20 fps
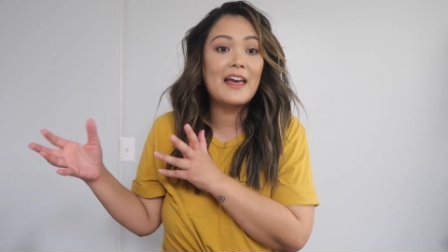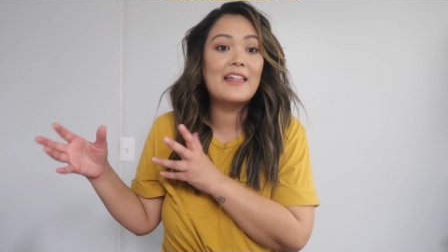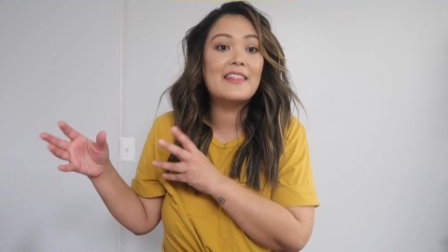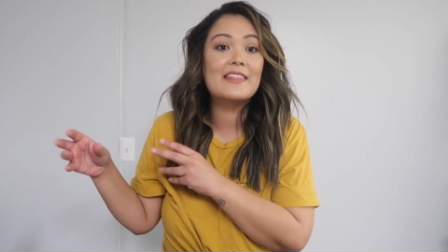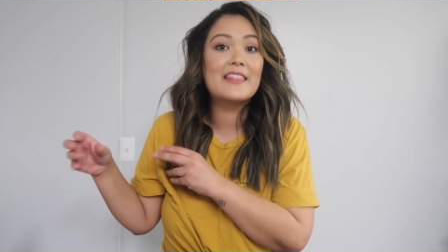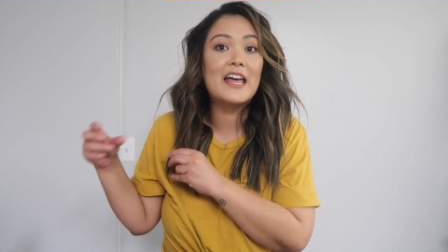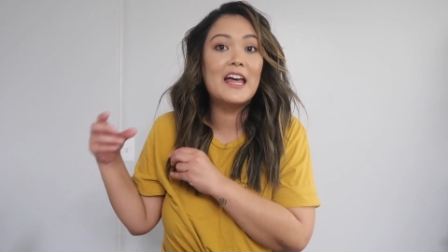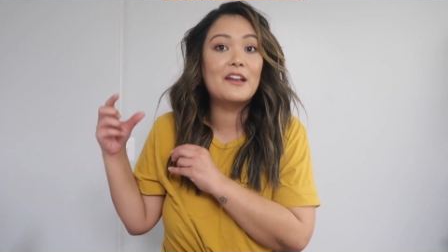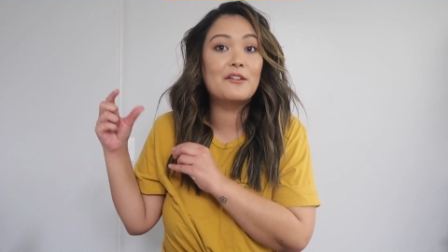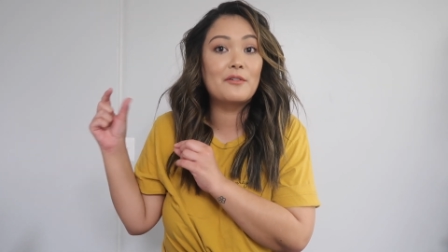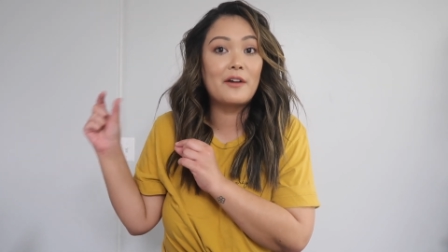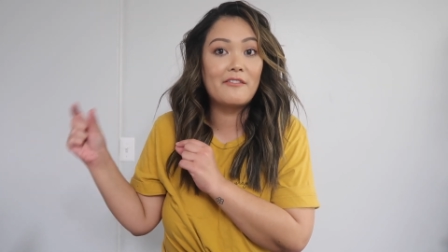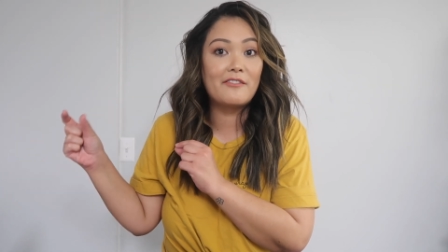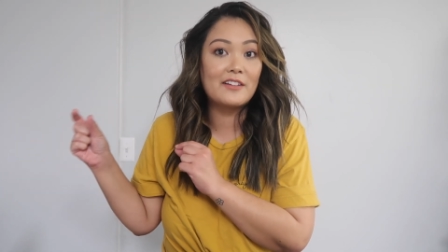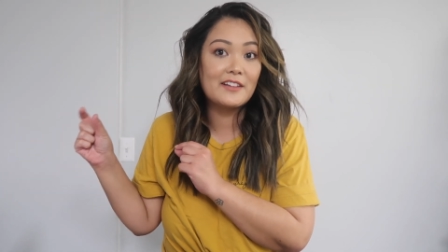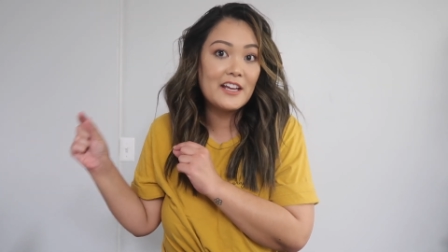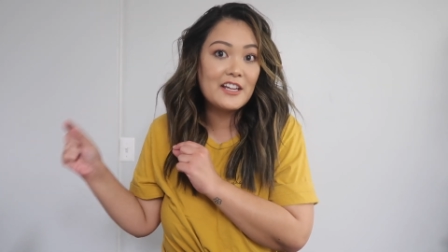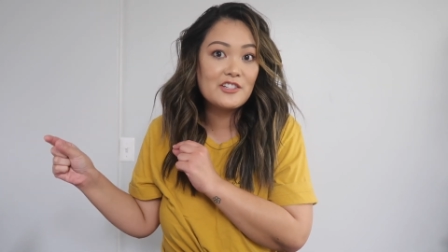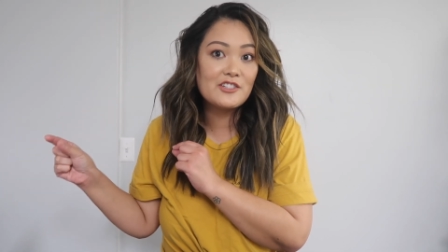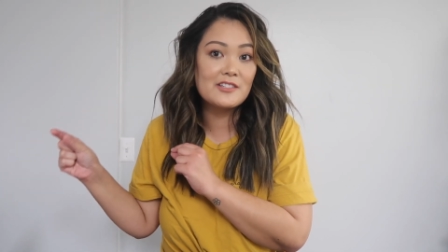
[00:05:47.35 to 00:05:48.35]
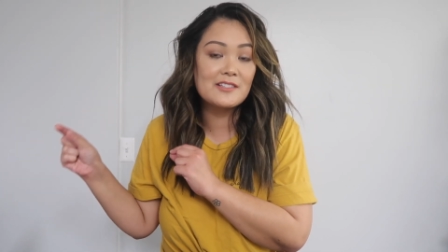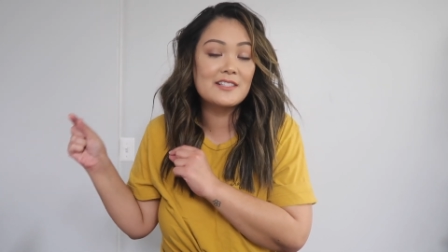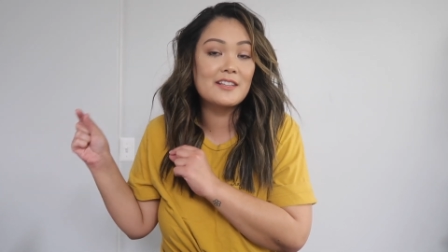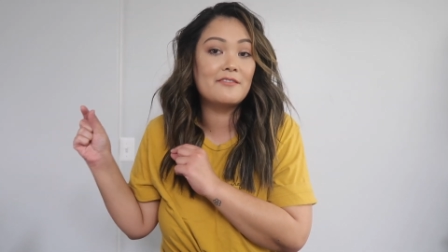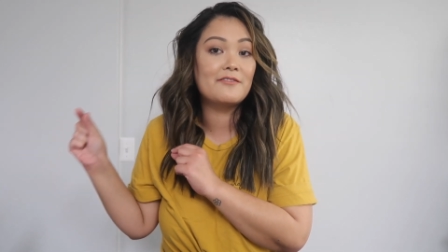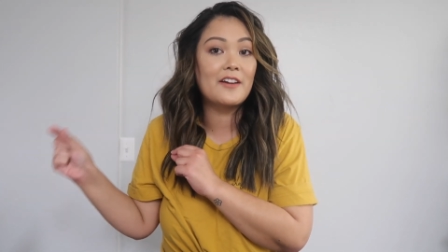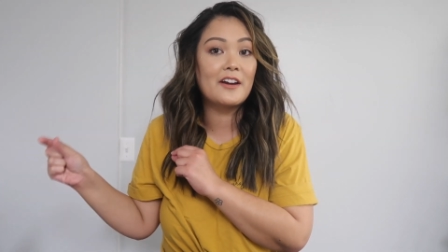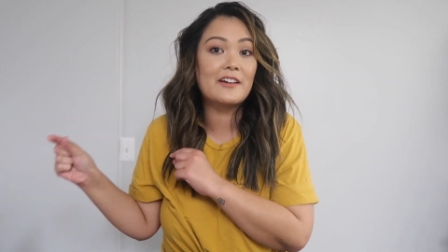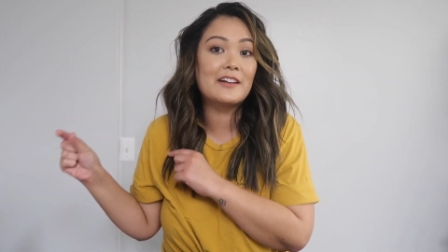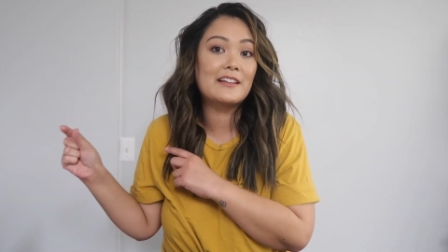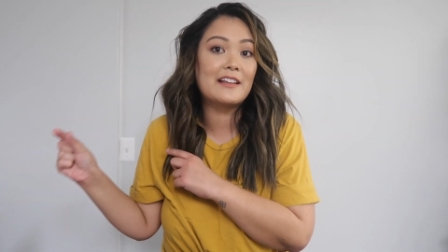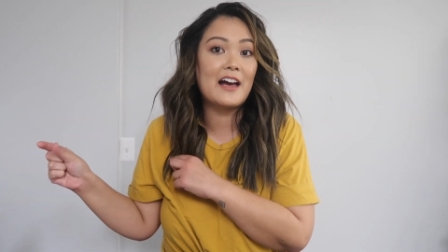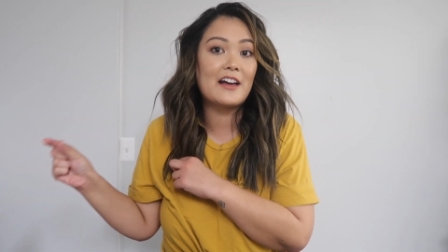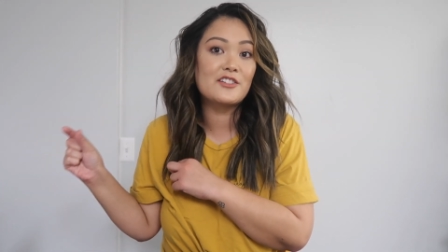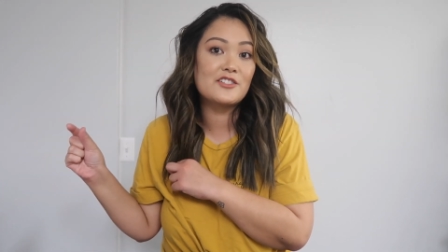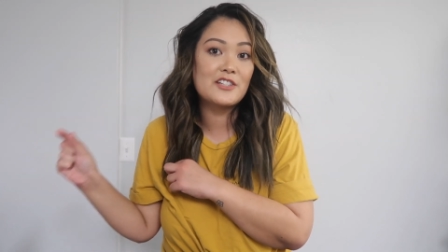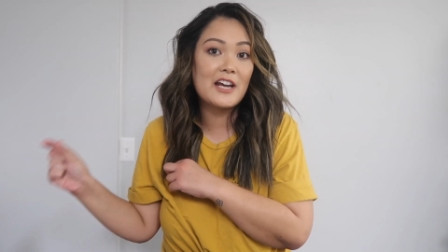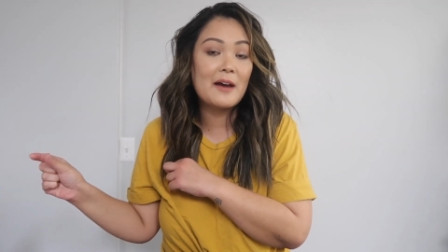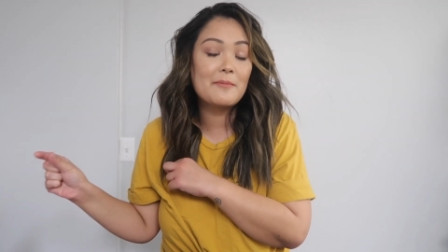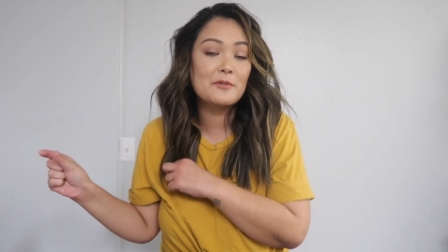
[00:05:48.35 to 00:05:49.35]
and then Revelations, the very
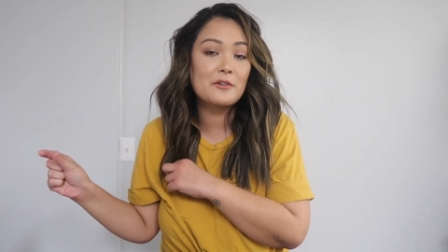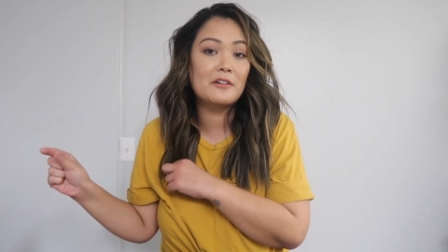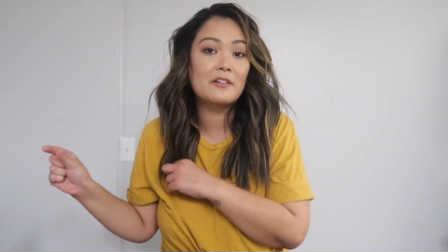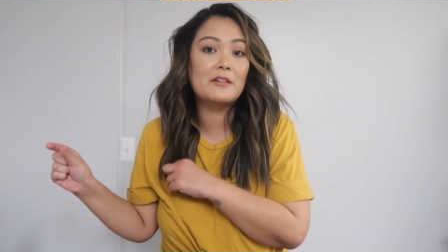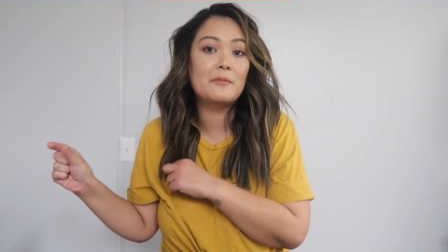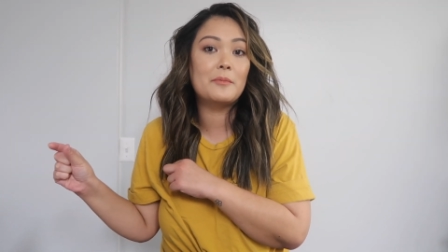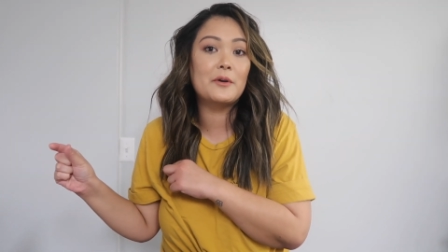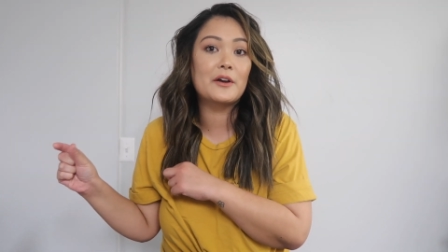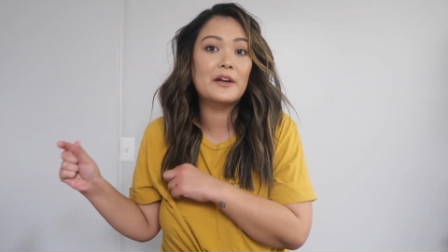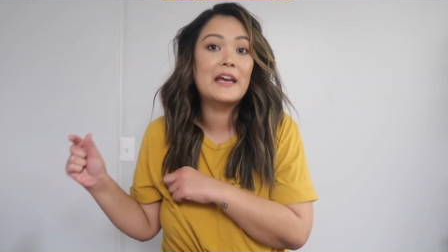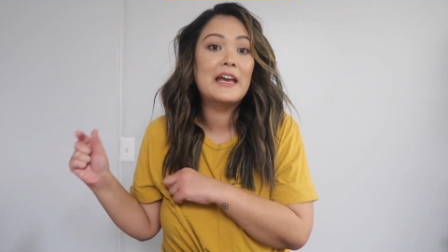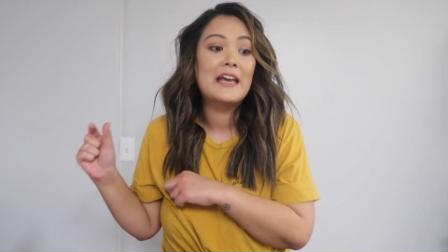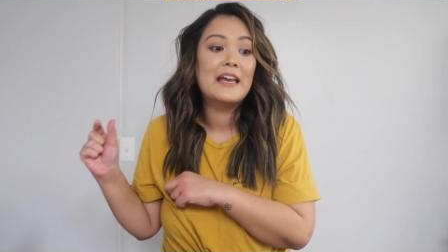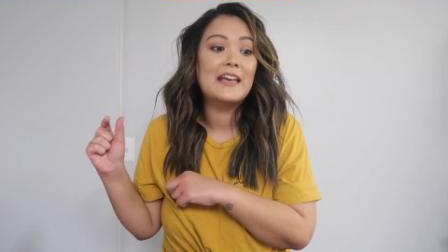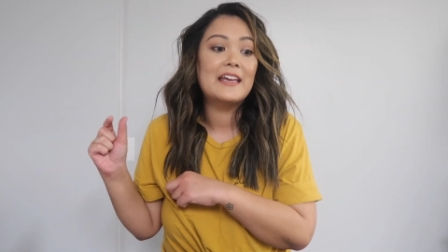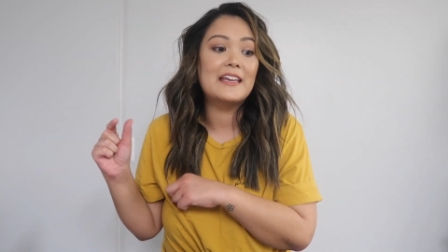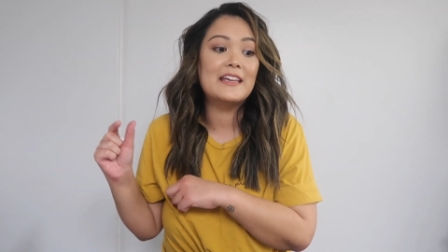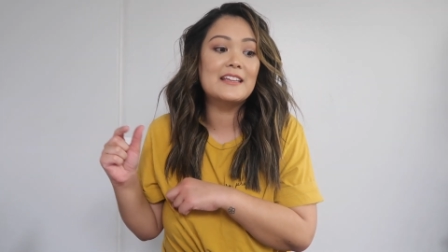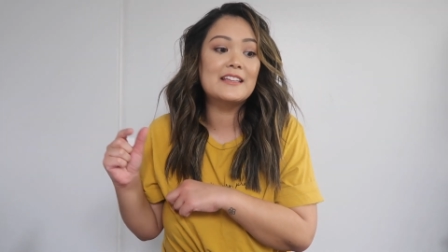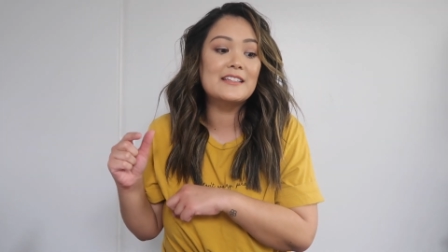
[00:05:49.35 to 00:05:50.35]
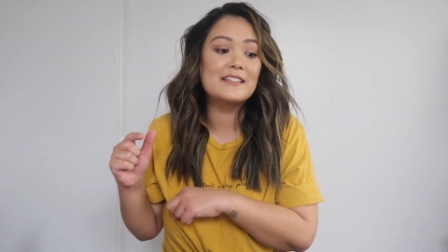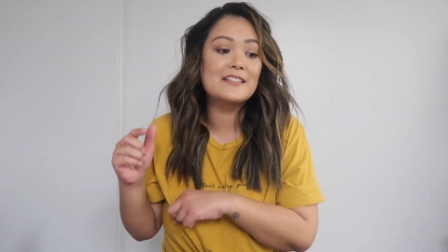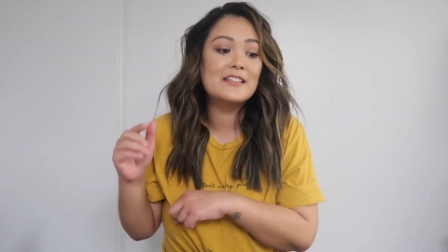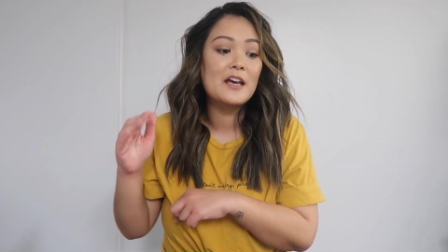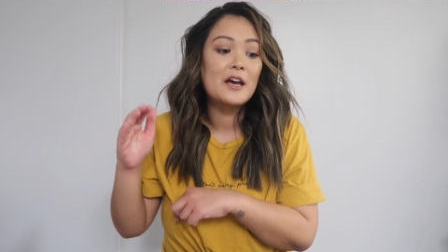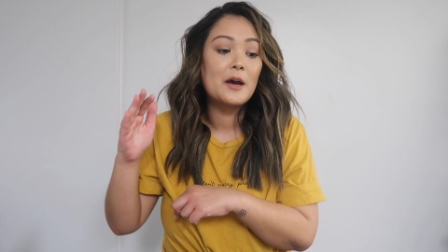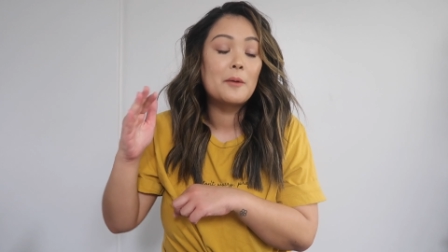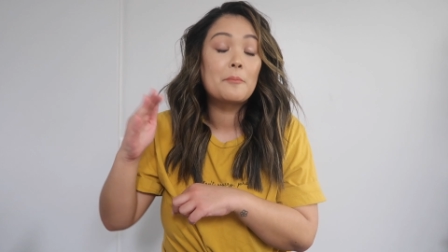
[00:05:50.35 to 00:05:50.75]
last chapter in the book, is